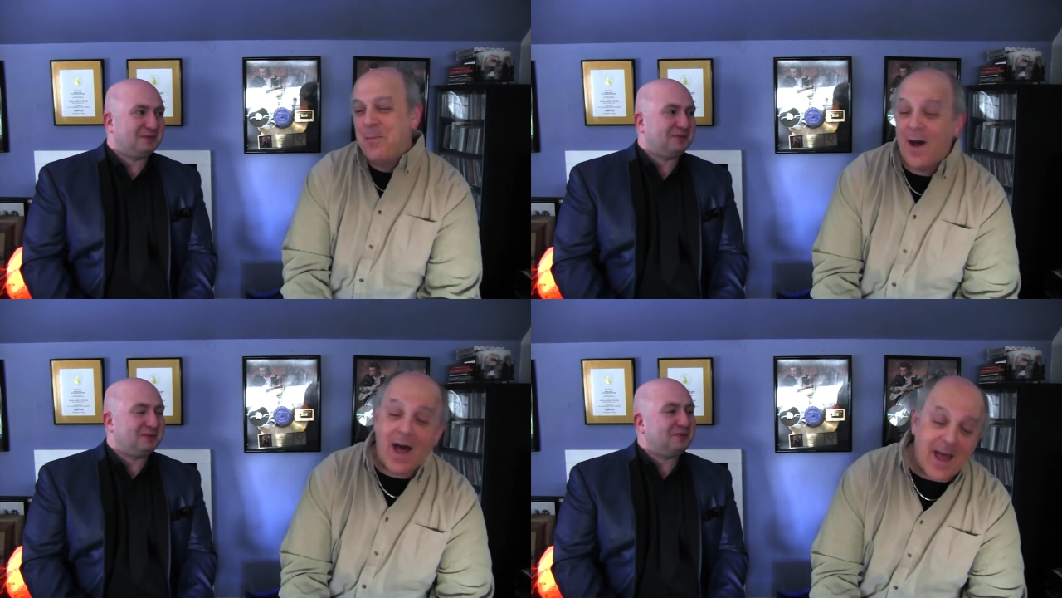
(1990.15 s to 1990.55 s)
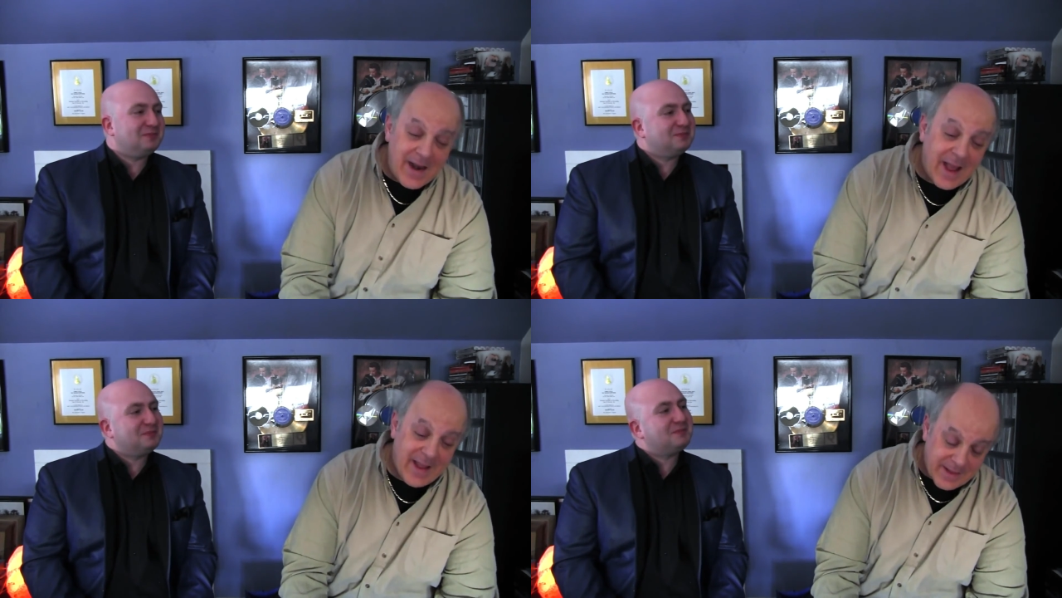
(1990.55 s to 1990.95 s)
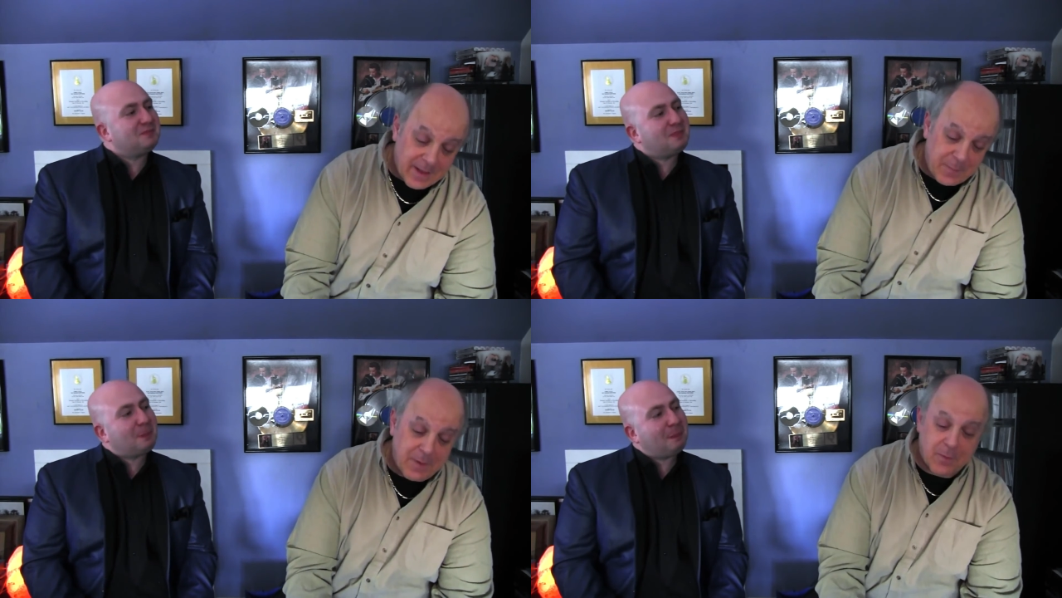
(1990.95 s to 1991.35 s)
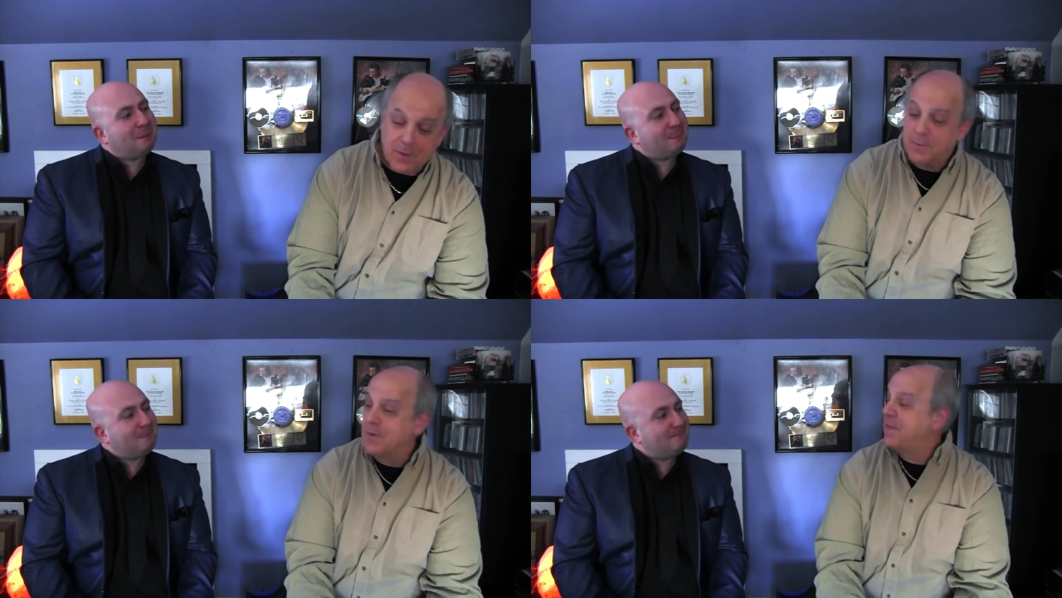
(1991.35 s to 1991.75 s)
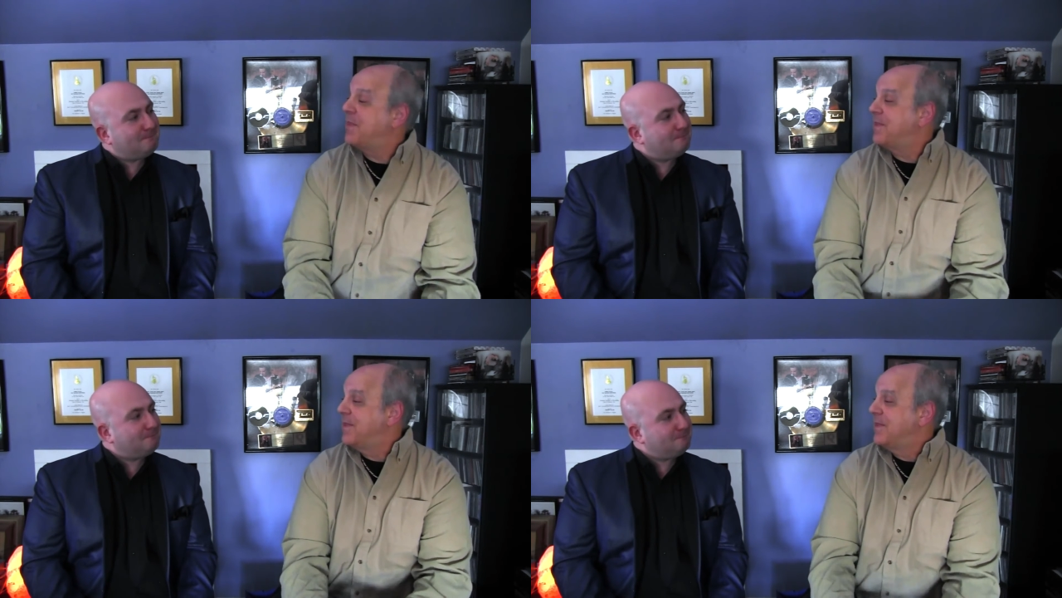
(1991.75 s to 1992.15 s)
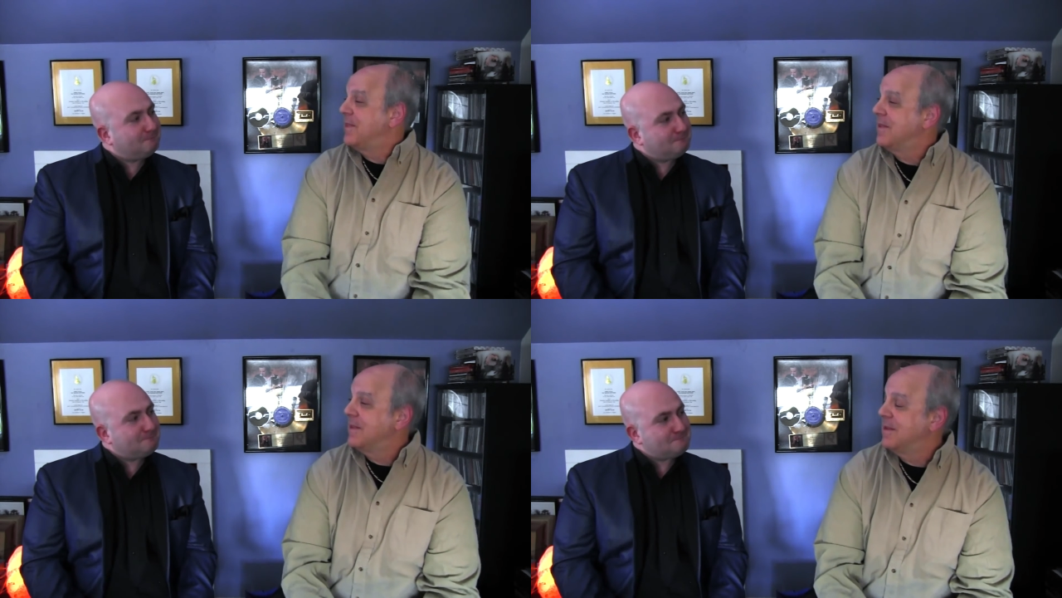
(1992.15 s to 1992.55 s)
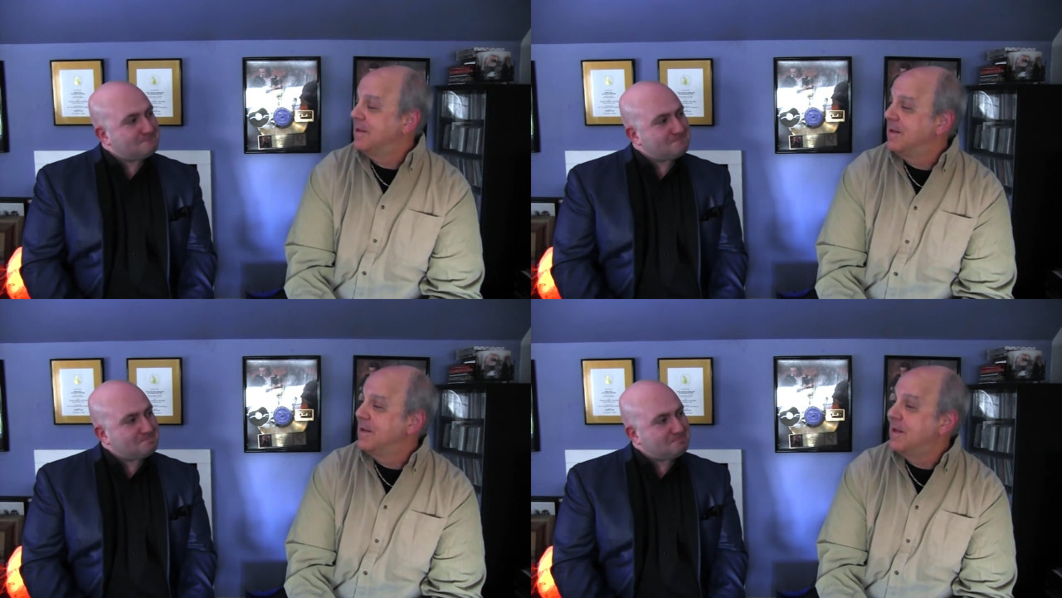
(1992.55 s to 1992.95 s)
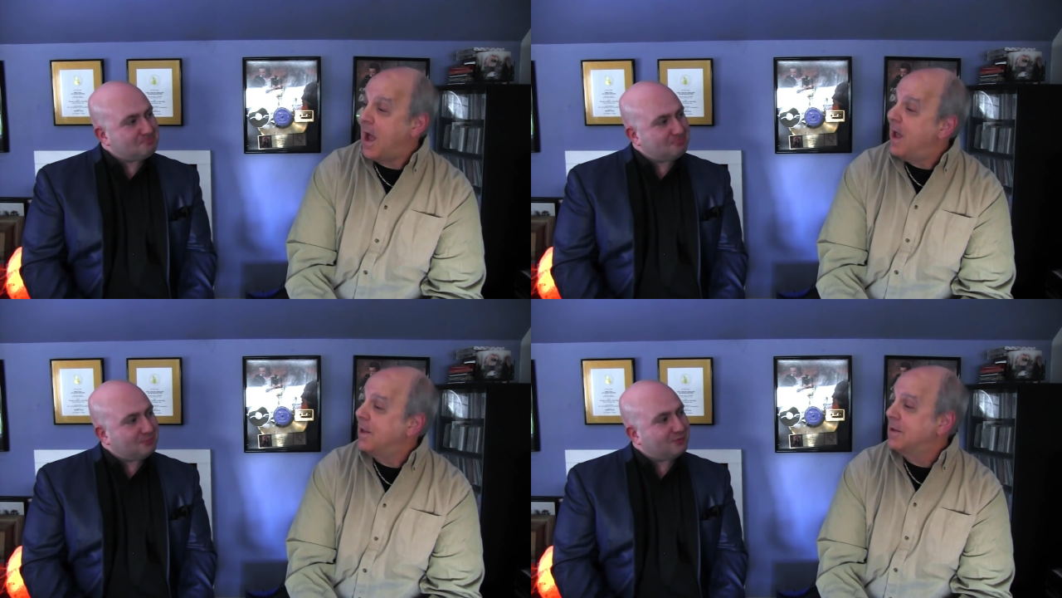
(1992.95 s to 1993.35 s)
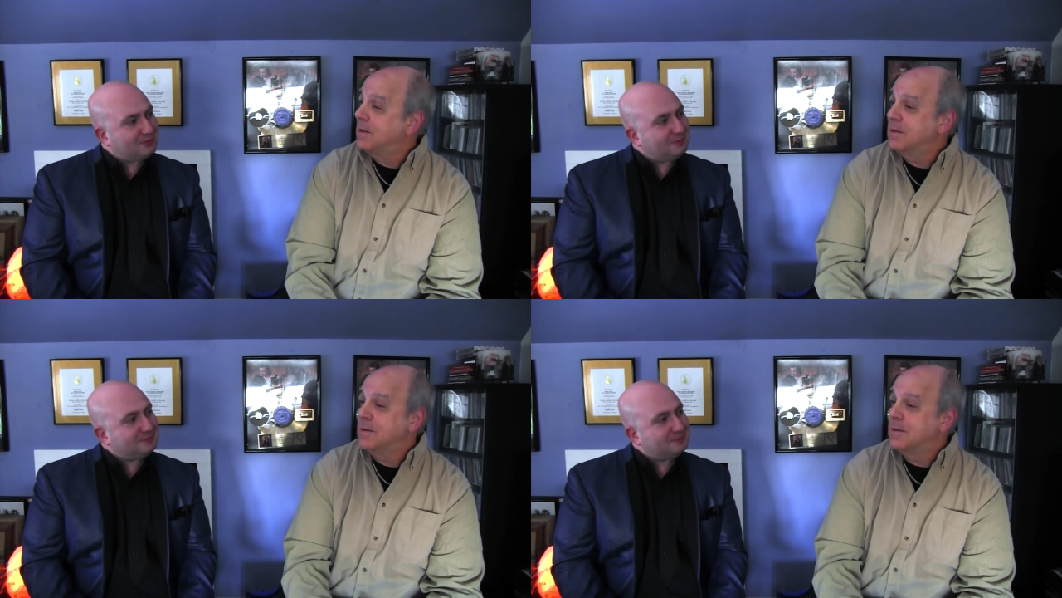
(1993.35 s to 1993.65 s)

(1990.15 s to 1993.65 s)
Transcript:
Speaker 1: But I ended up in a room with Nile,